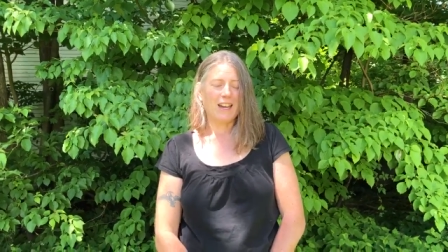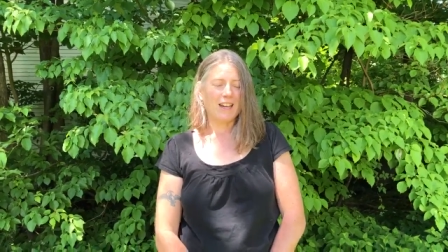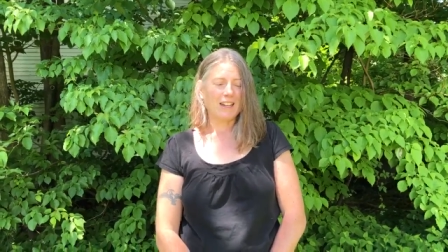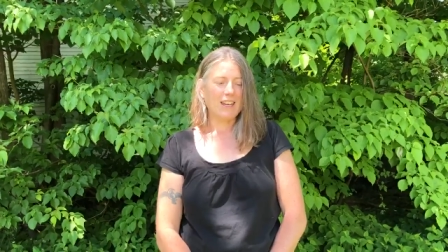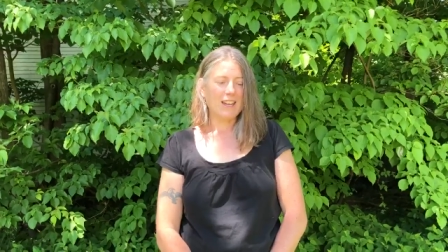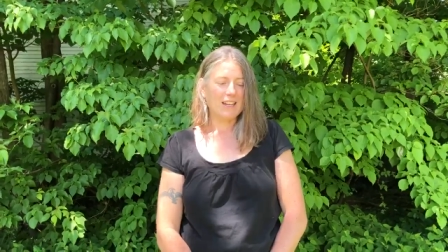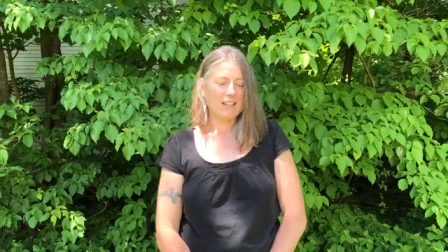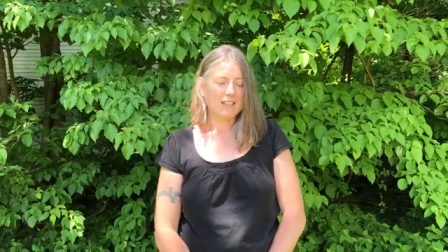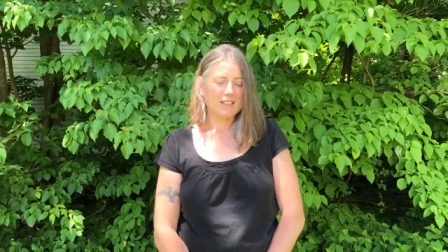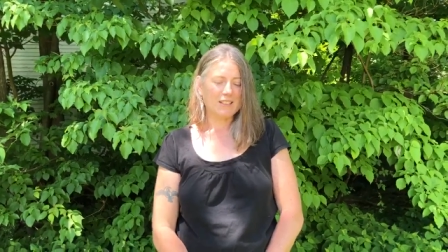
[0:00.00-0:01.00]
I
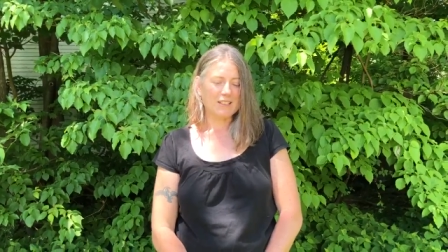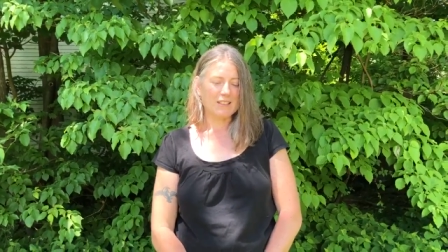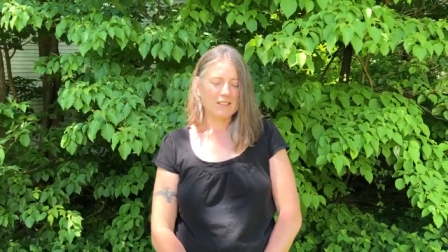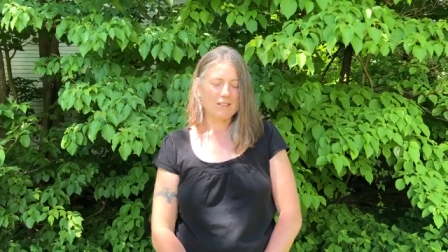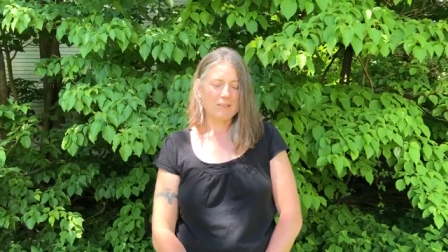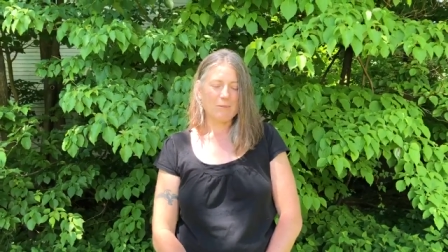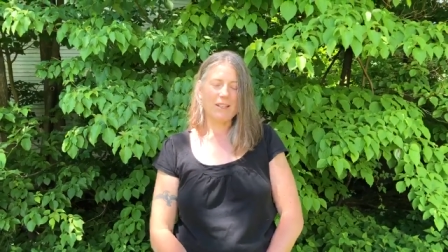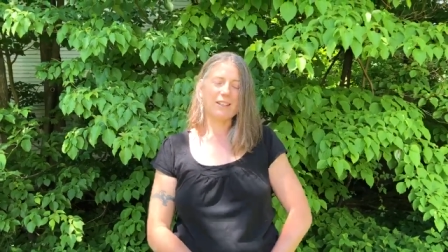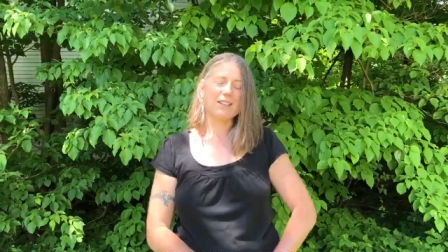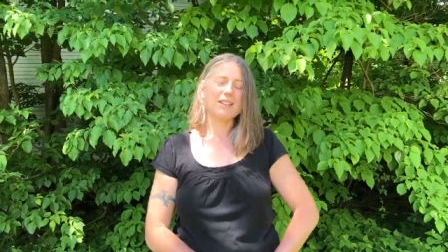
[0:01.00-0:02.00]
cannot
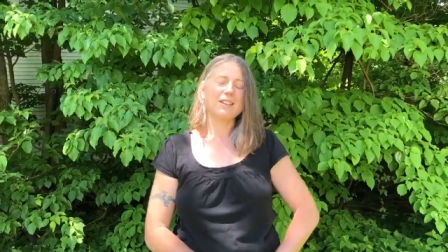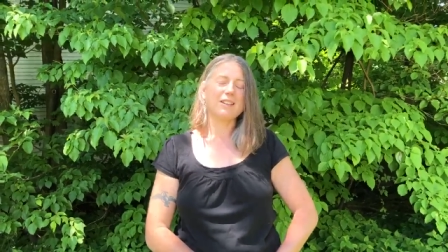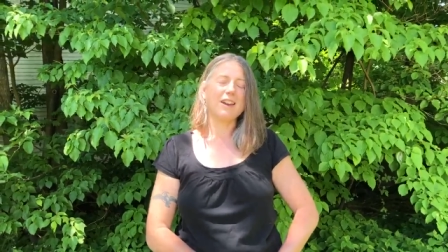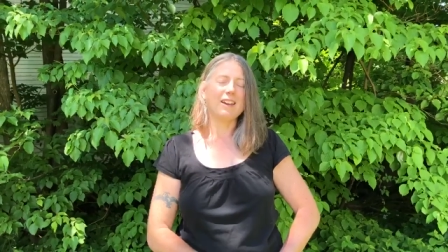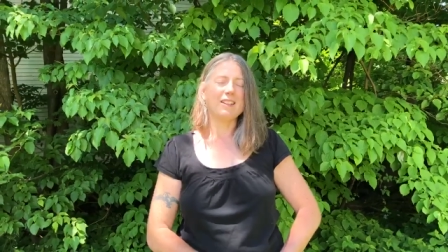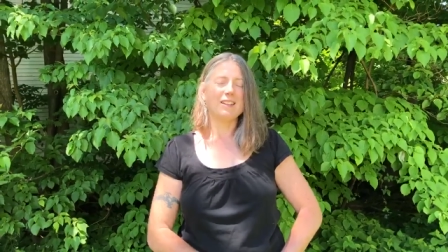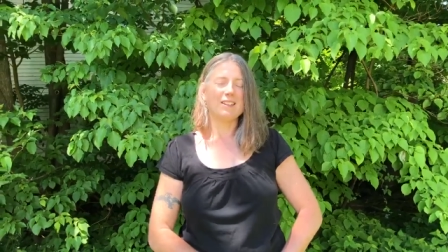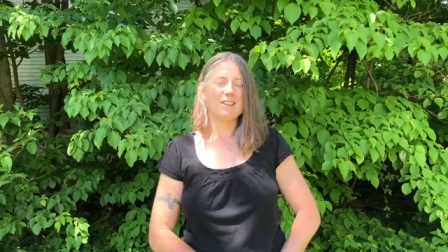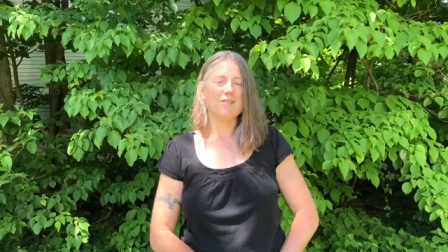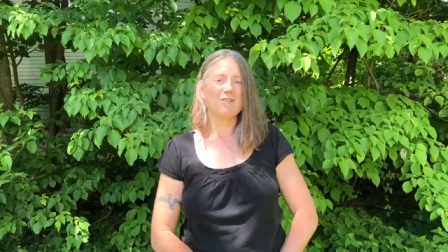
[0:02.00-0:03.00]
speak highly
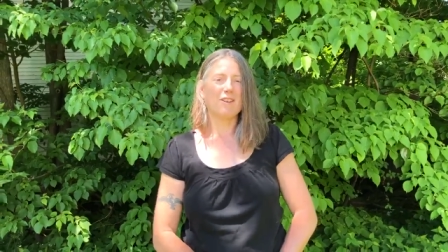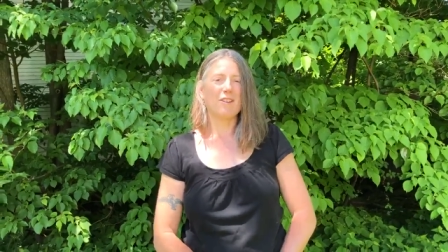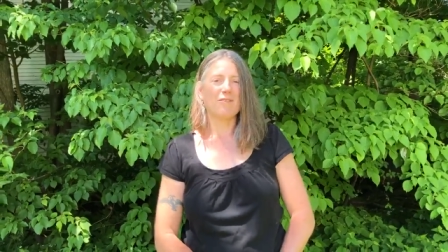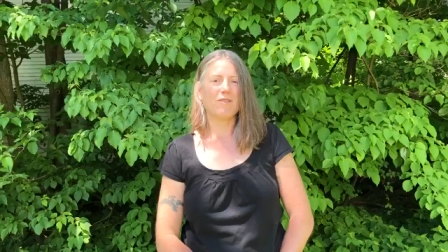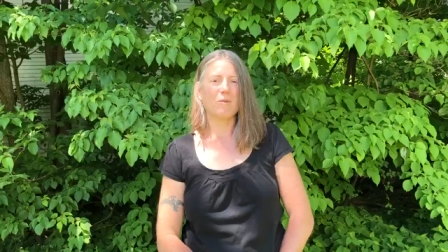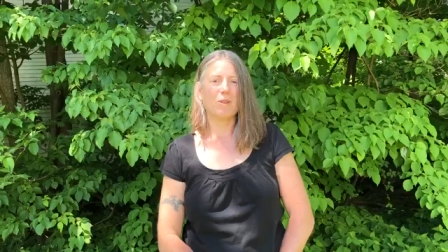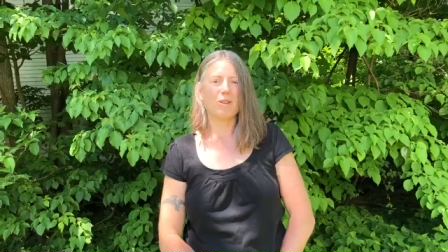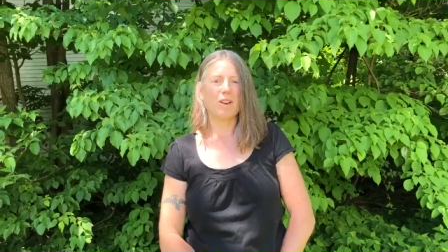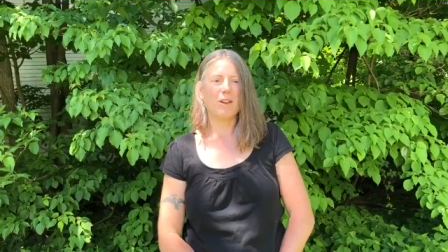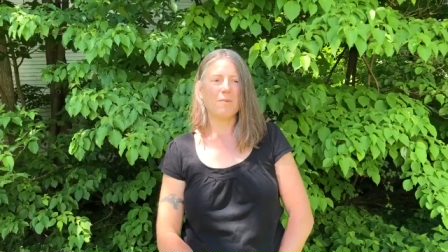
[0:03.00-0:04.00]
enough of the
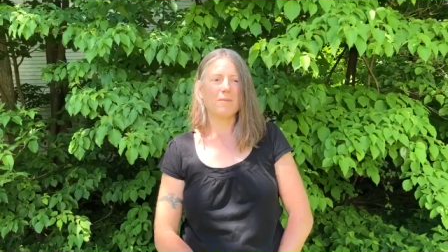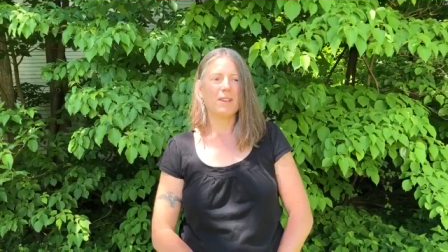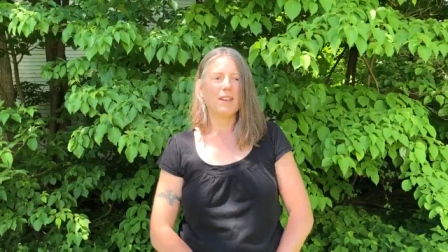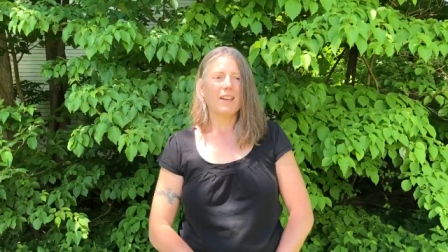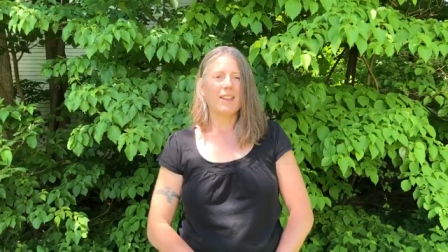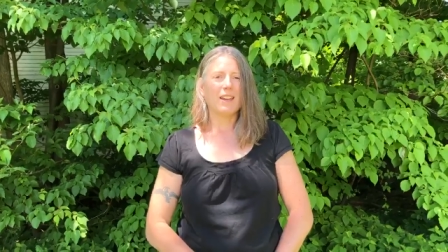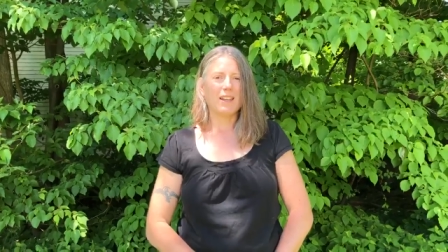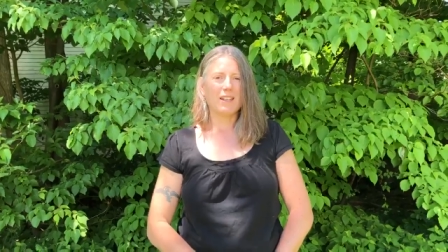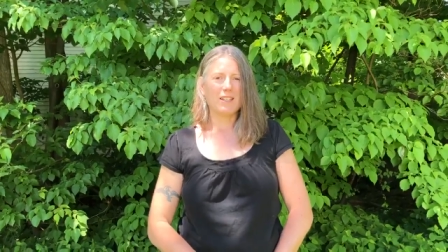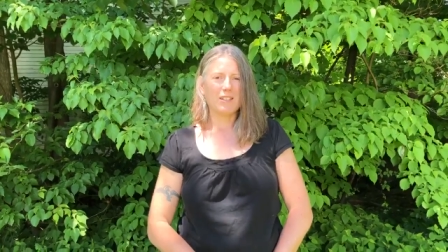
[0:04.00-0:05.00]
program
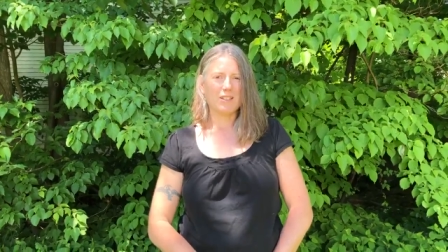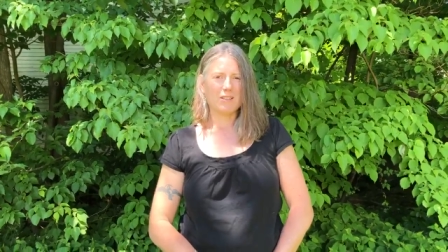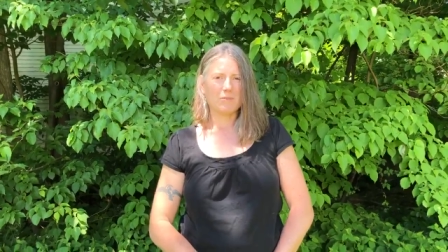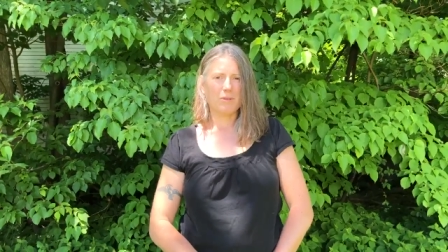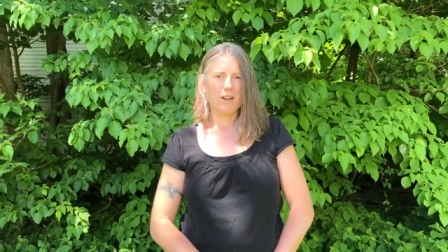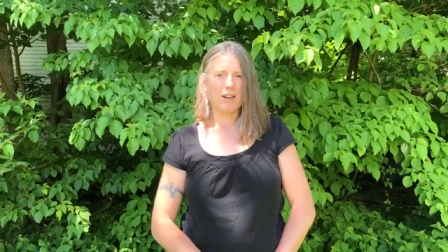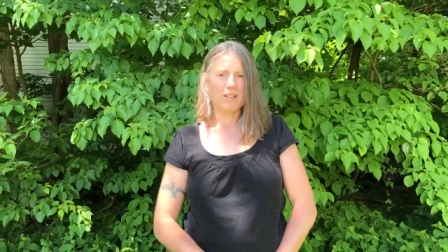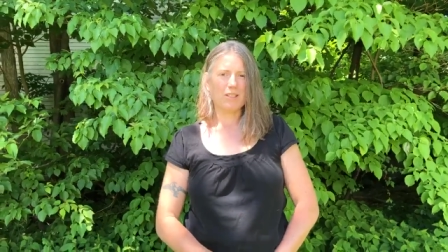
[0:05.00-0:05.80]
that Anisha's brought.